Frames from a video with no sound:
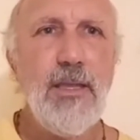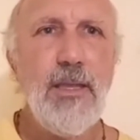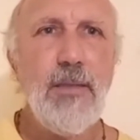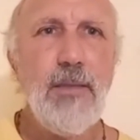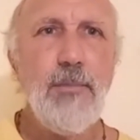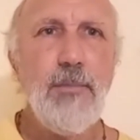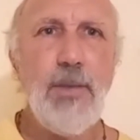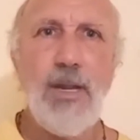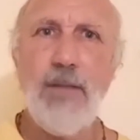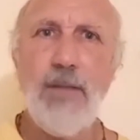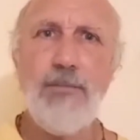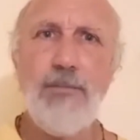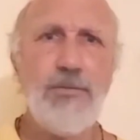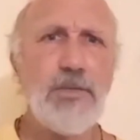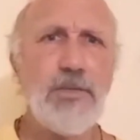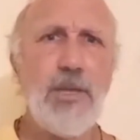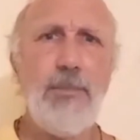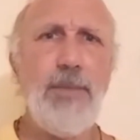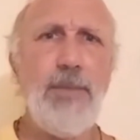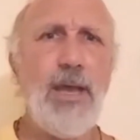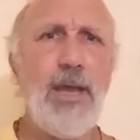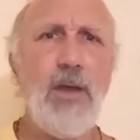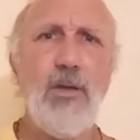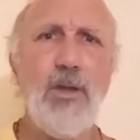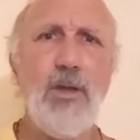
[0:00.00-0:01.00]
But if
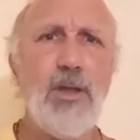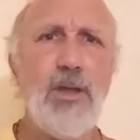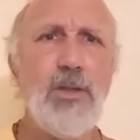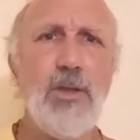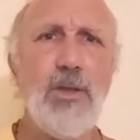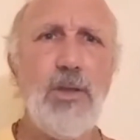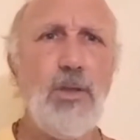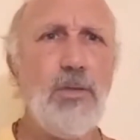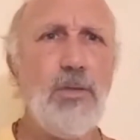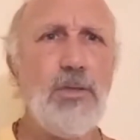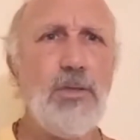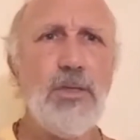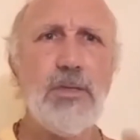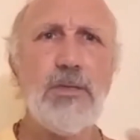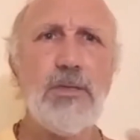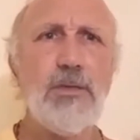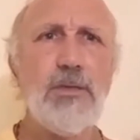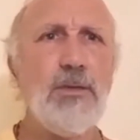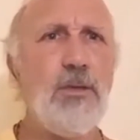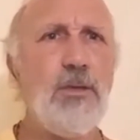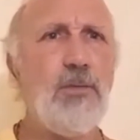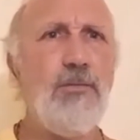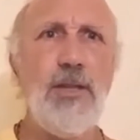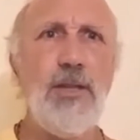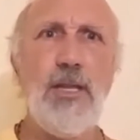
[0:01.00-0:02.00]
somehow or other you're
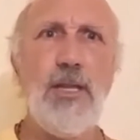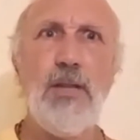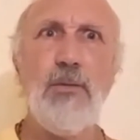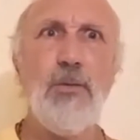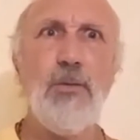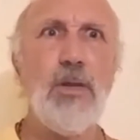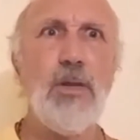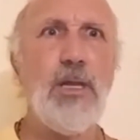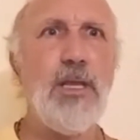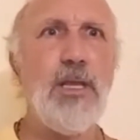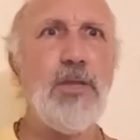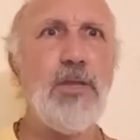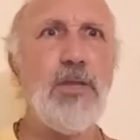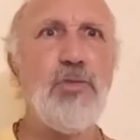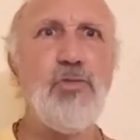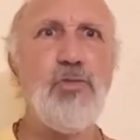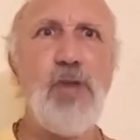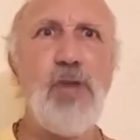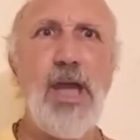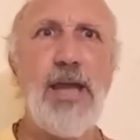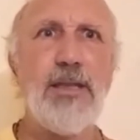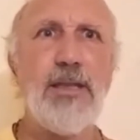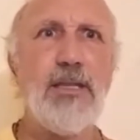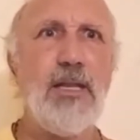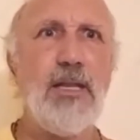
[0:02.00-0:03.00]
feeling really
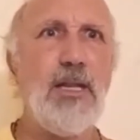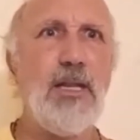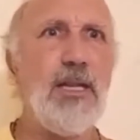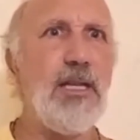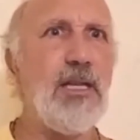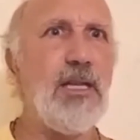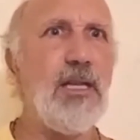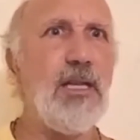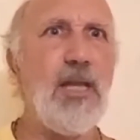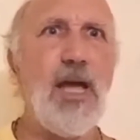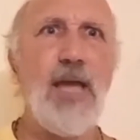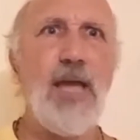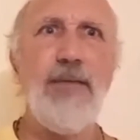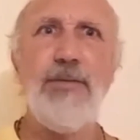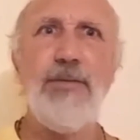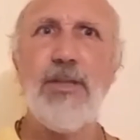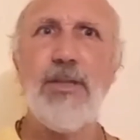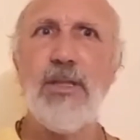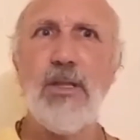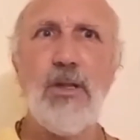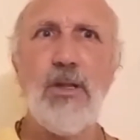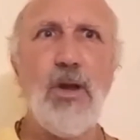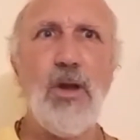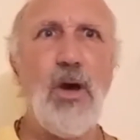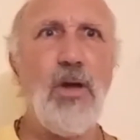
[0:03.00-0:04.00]
attracted and
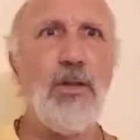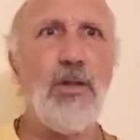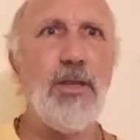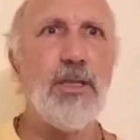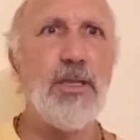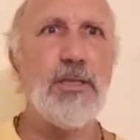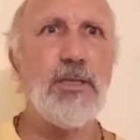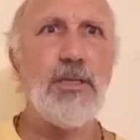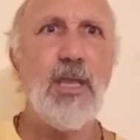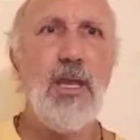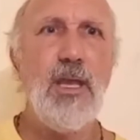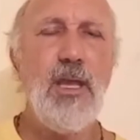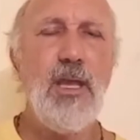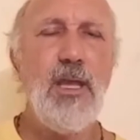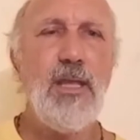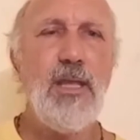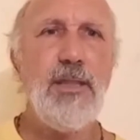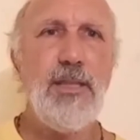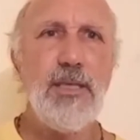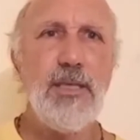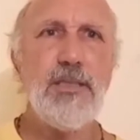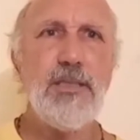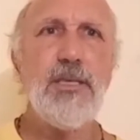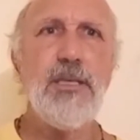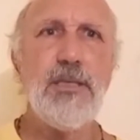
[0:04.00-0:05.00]
enlivened and all this
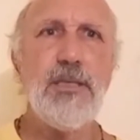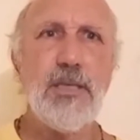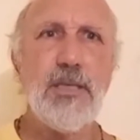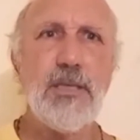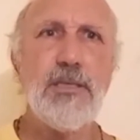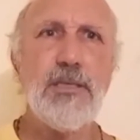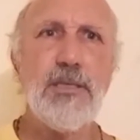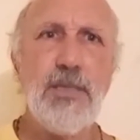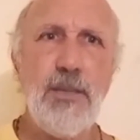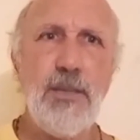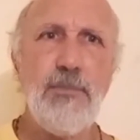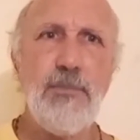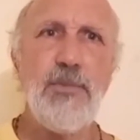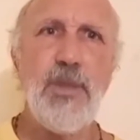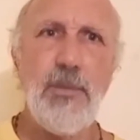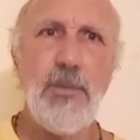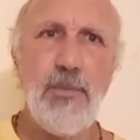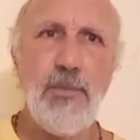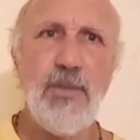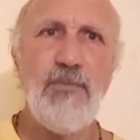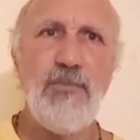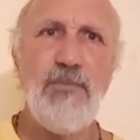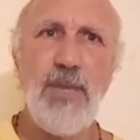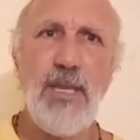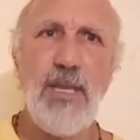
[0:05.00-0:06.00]
is a
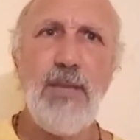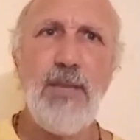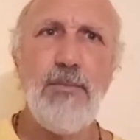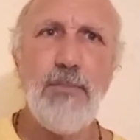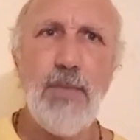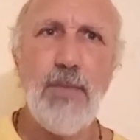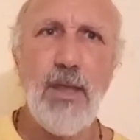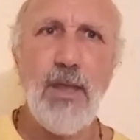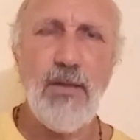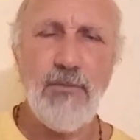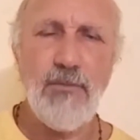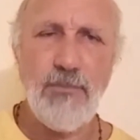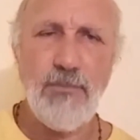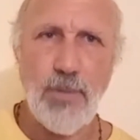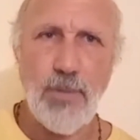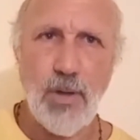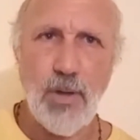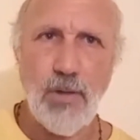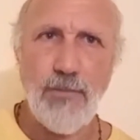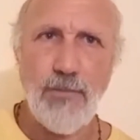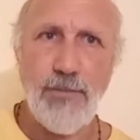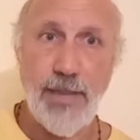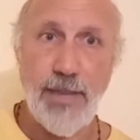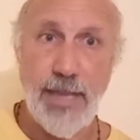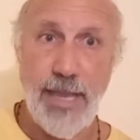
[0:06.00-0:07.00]
symptom of
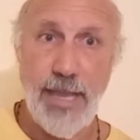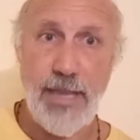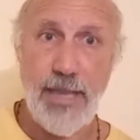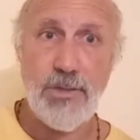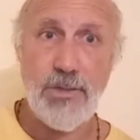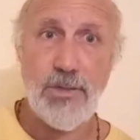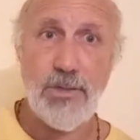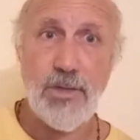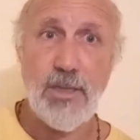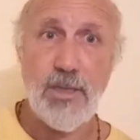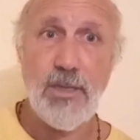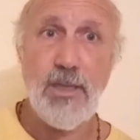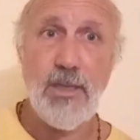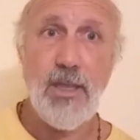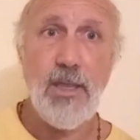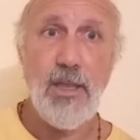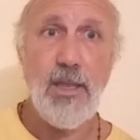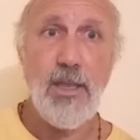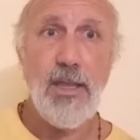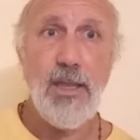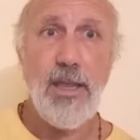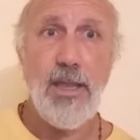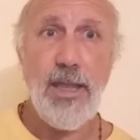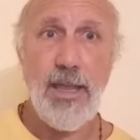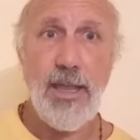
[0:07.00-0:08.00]
purification
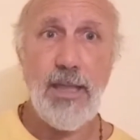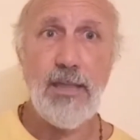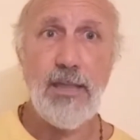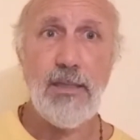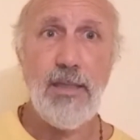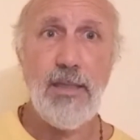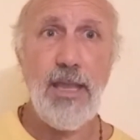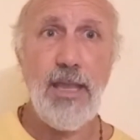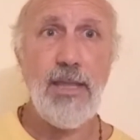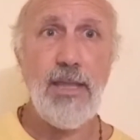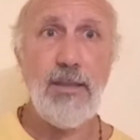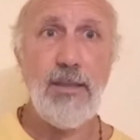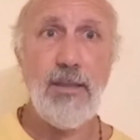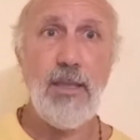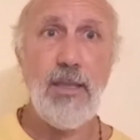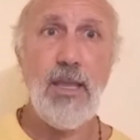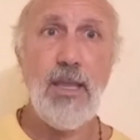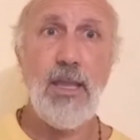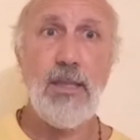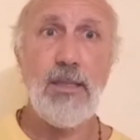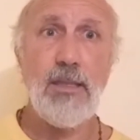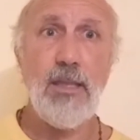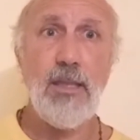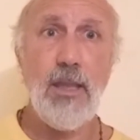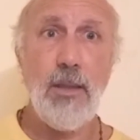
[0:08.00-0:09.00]

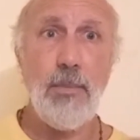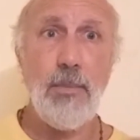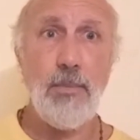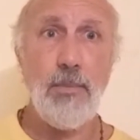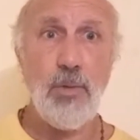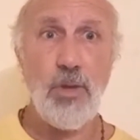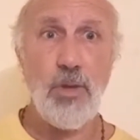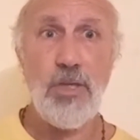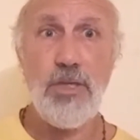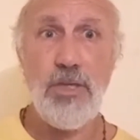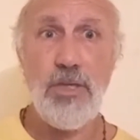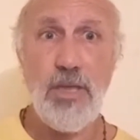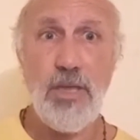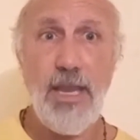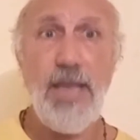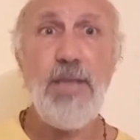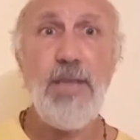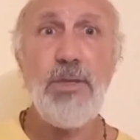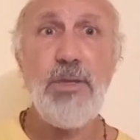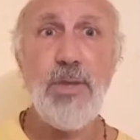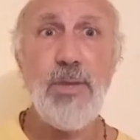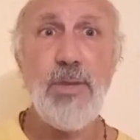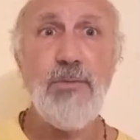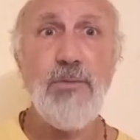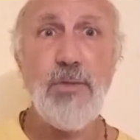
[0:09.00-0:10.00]
and
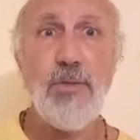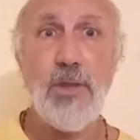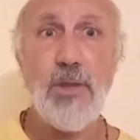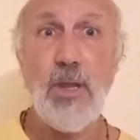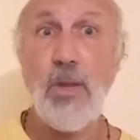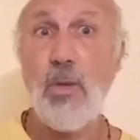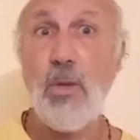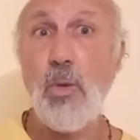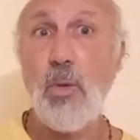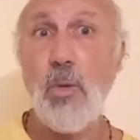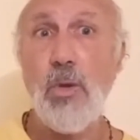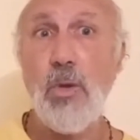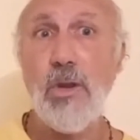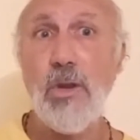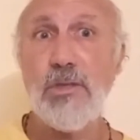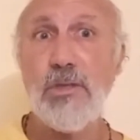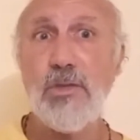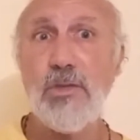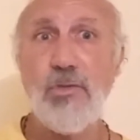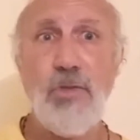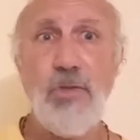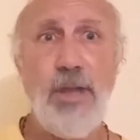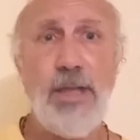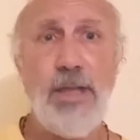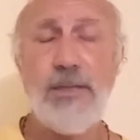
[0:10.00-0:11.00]
appreciation for the Lord's
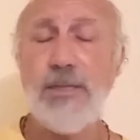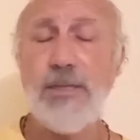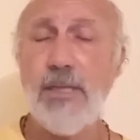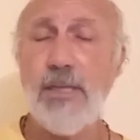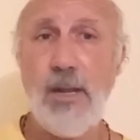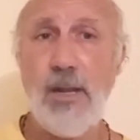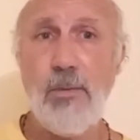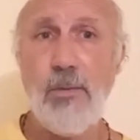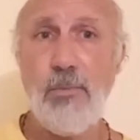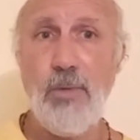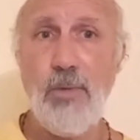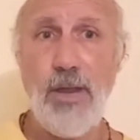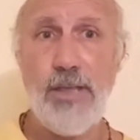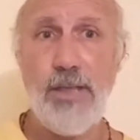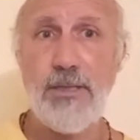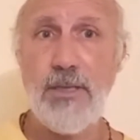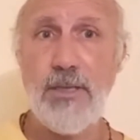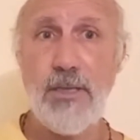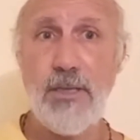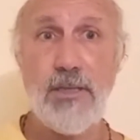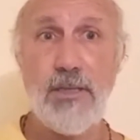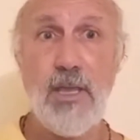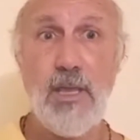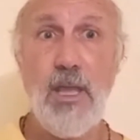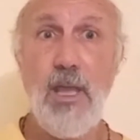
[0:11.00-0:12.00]
transcendental
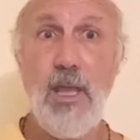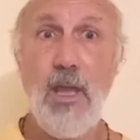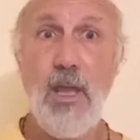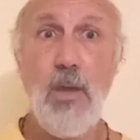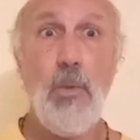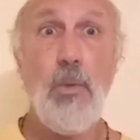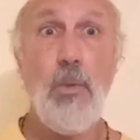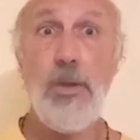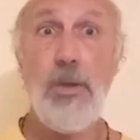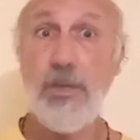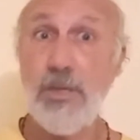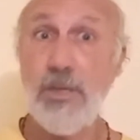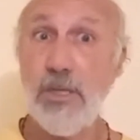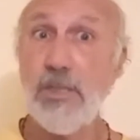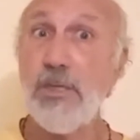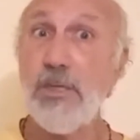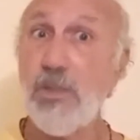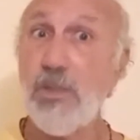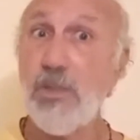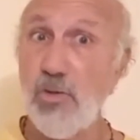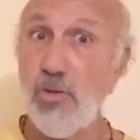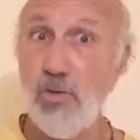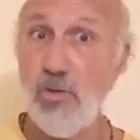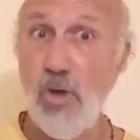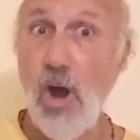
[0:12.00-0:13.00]
presence, which is
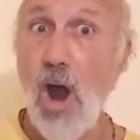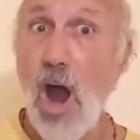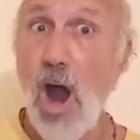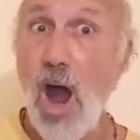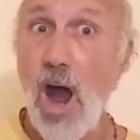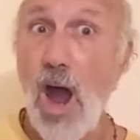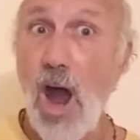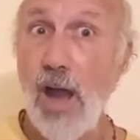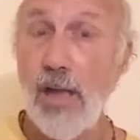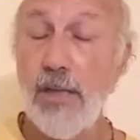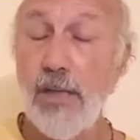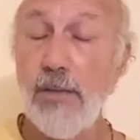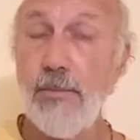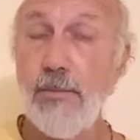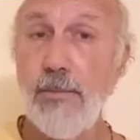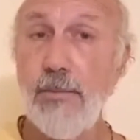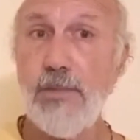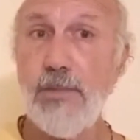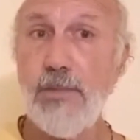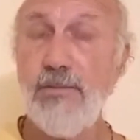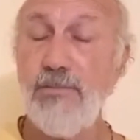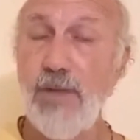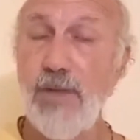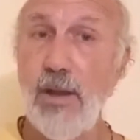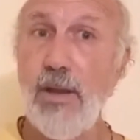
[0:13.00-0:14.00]
strong.
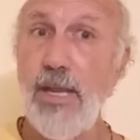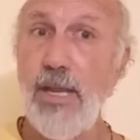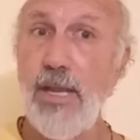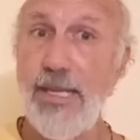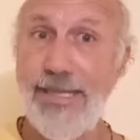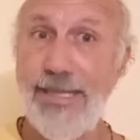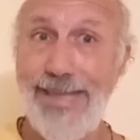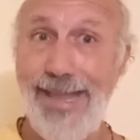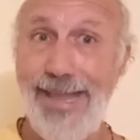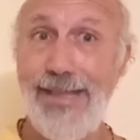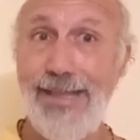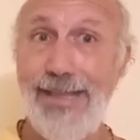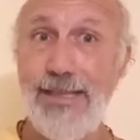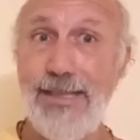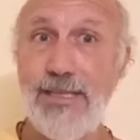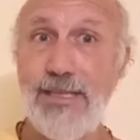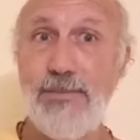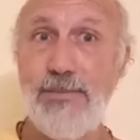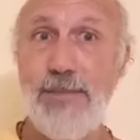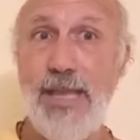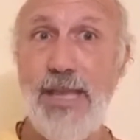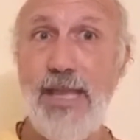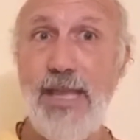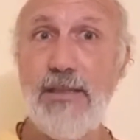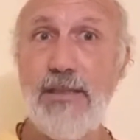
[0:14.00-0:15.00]
It's very intense,
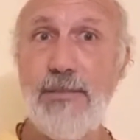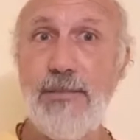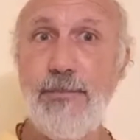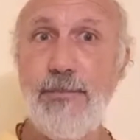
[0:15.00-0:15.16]
man.